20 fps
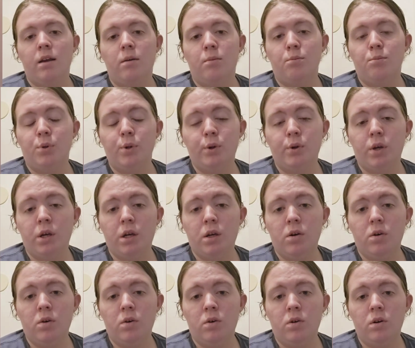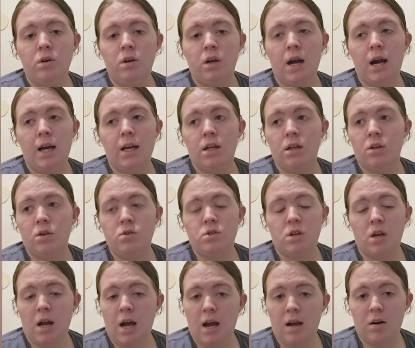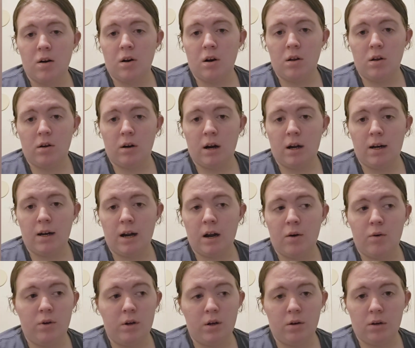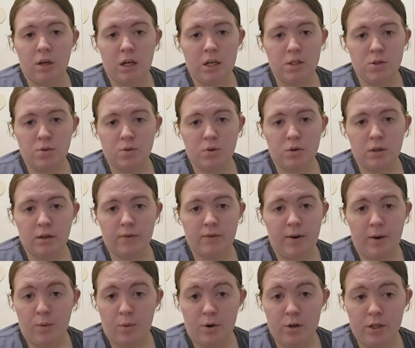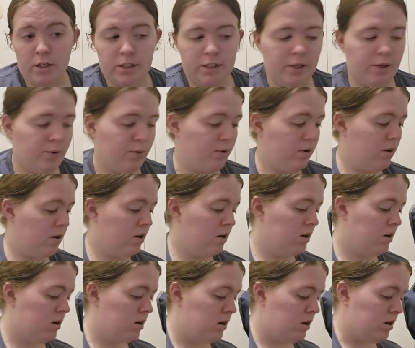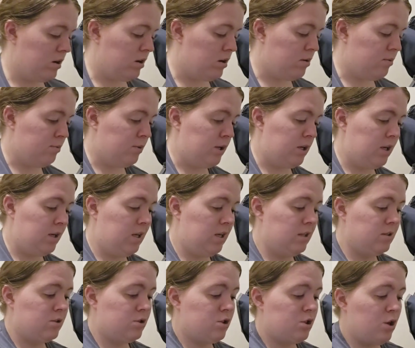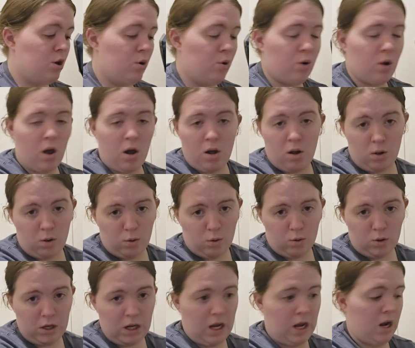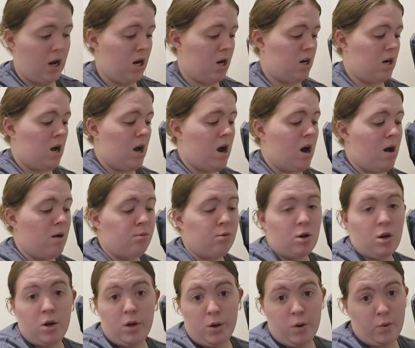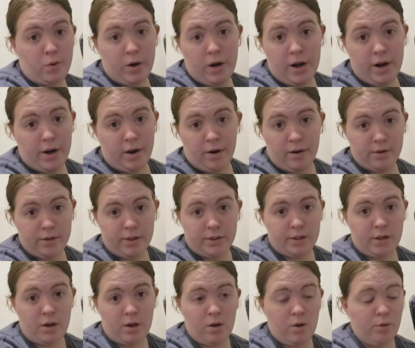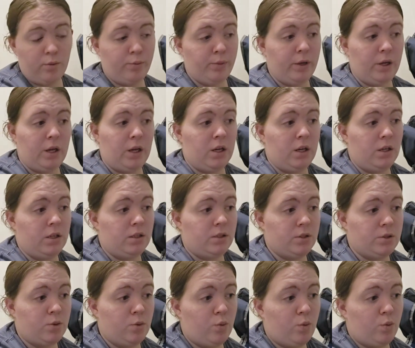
Bluegill. I can use a night crawler right now and go catch one if I wanted to. But it's too cold, and I'm not going out here in this cold because